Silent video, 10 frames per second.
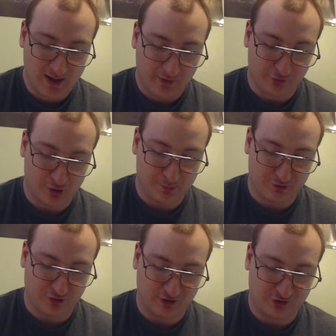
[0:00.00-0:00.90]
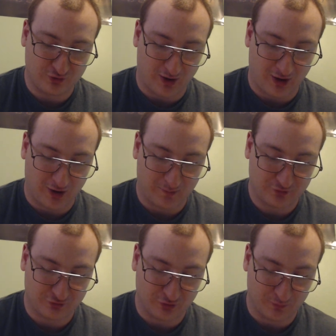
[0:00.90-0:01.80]
The group of 32 armed
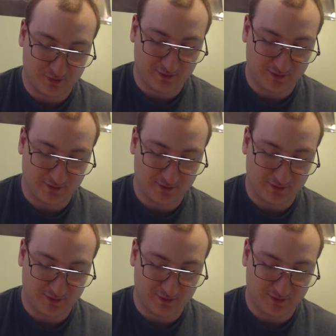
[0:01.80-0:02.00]
troops